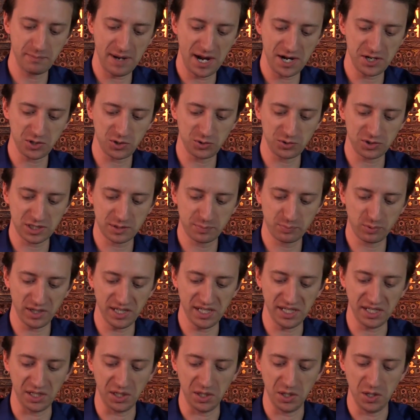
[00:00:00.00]
magical
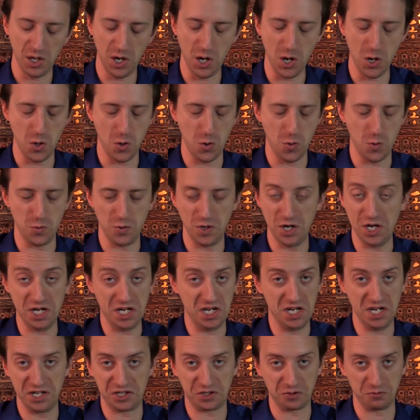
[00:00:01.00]
spring, oh
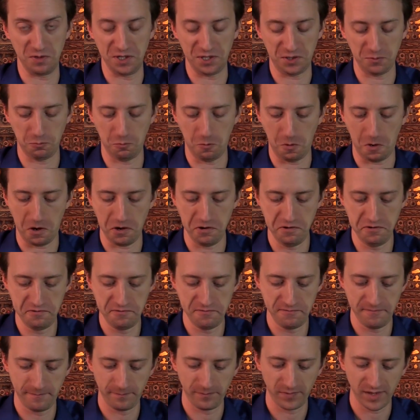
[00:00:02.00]
illiterate
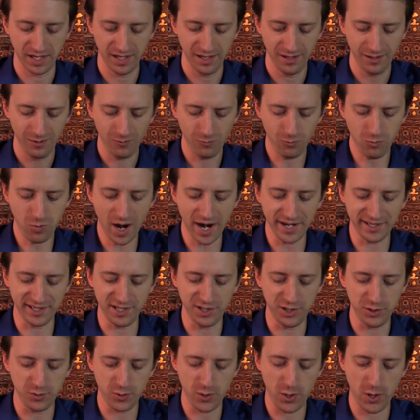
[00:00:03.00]
one. What
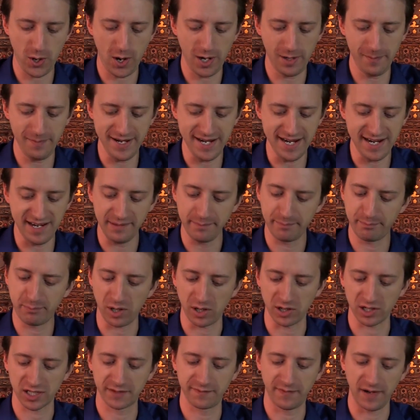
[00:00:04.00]
did you call me?
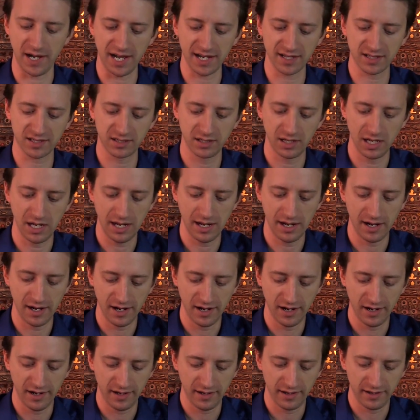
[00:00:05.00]
Barks Fox.
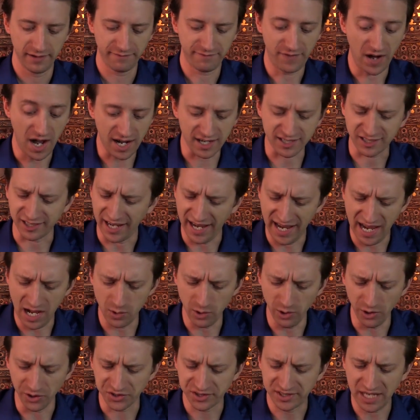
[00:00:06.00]
Fox,
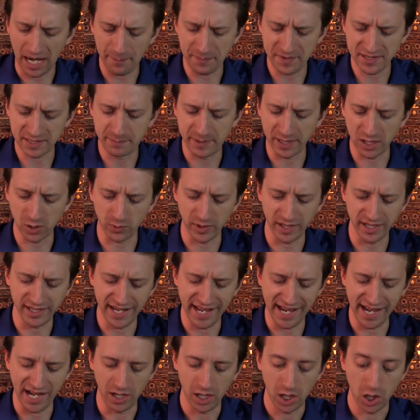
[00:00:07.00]
Owl, stop this bickering
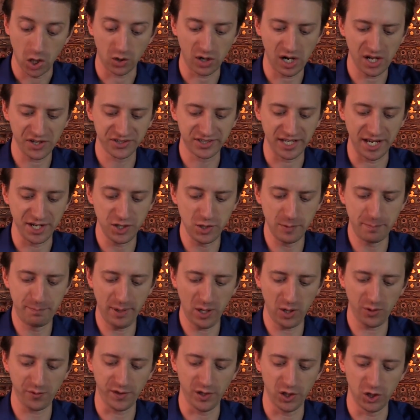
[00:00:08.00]
now, or I'll send you
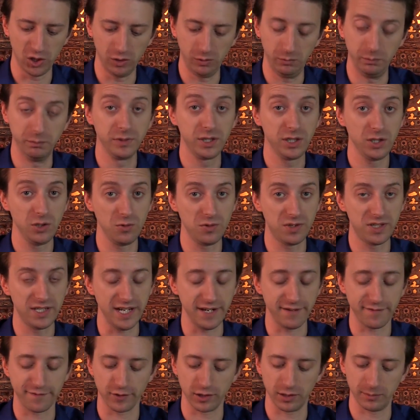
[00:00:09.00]
both home, you
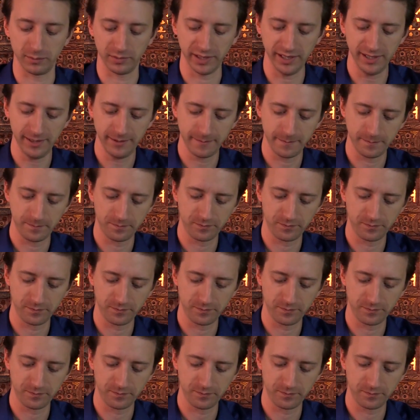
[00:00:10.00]
say firmly.